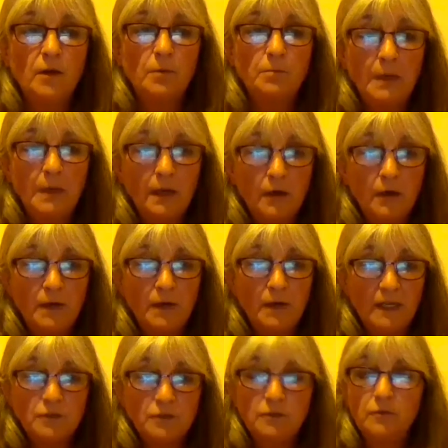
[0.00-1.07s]
below
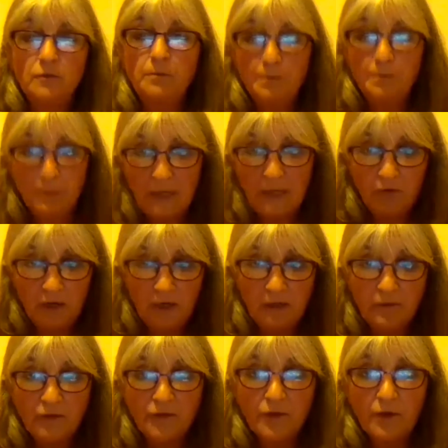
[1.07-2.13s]
national pay
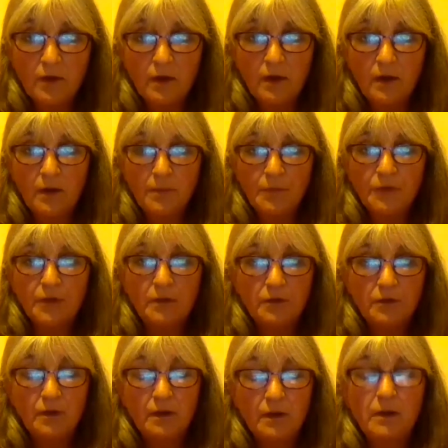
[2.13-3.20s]
rates. So it's
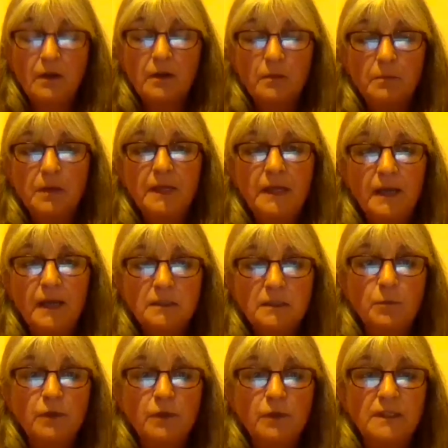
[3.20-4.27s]
a complete
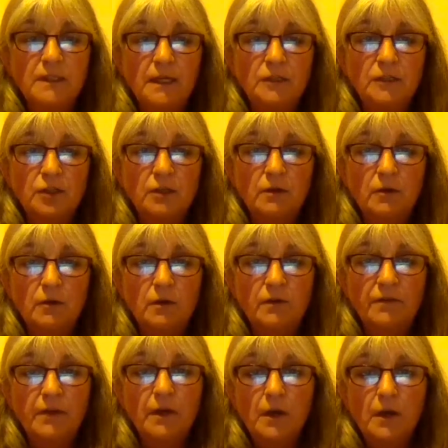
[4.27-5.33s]
exploitation of
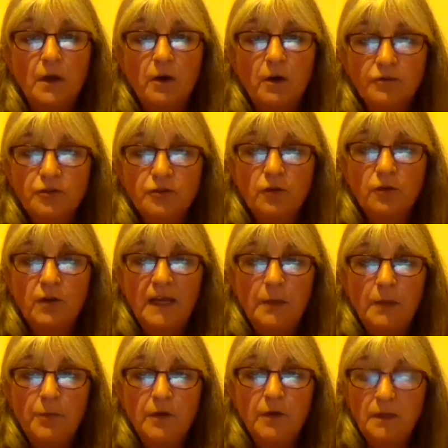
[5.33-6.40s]
offshore
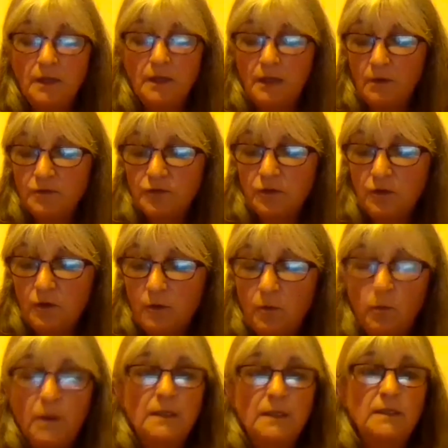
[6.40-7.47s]
labour in the offshore
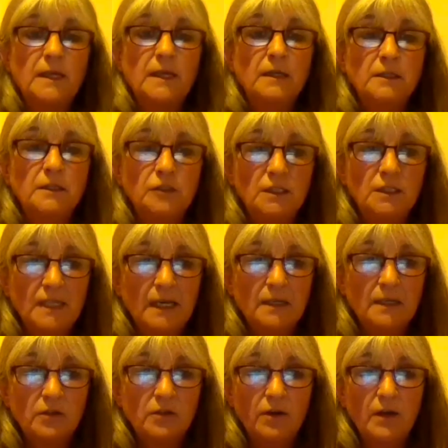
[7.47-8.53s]
wind energy
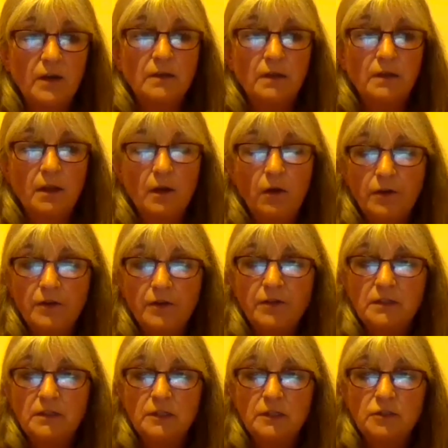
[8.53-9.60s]
sector. And a lot of
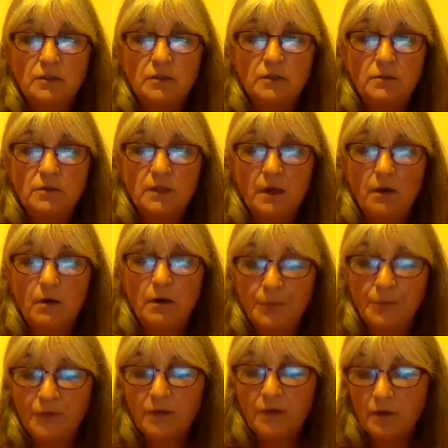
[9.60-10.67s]
these issues are
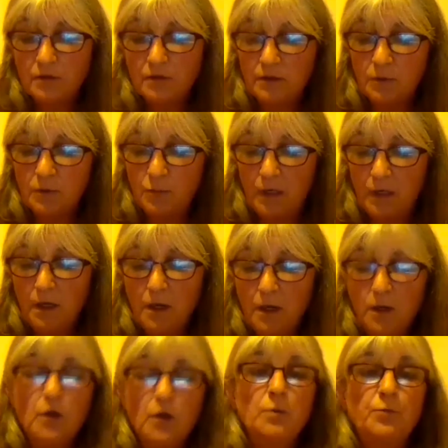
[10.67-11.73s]
starting to be
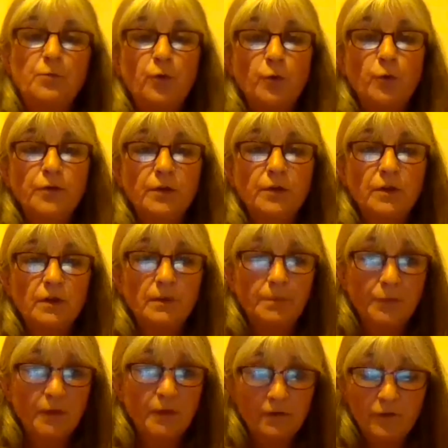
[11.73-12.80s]
brought to the
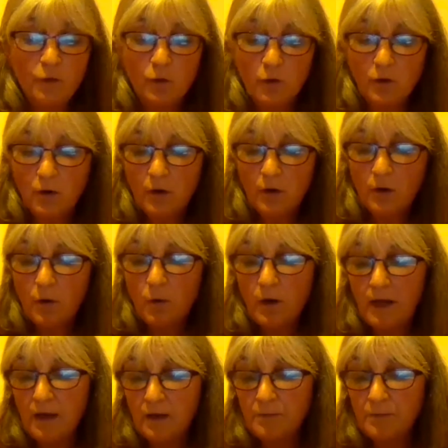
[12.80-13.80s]
fore quite